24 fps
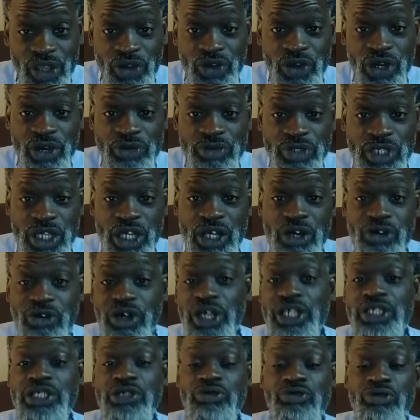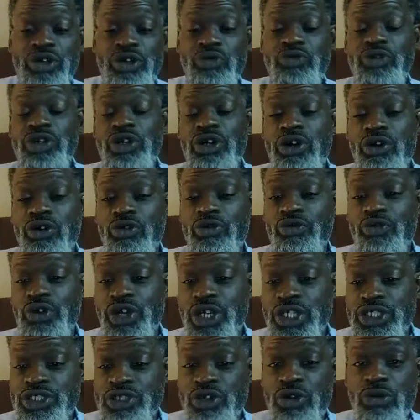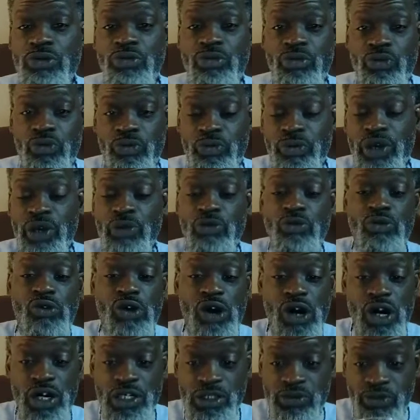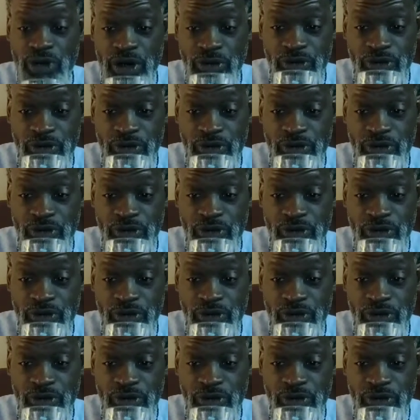You know what I'm saying? Quasi, when we gonna read your memoirs, my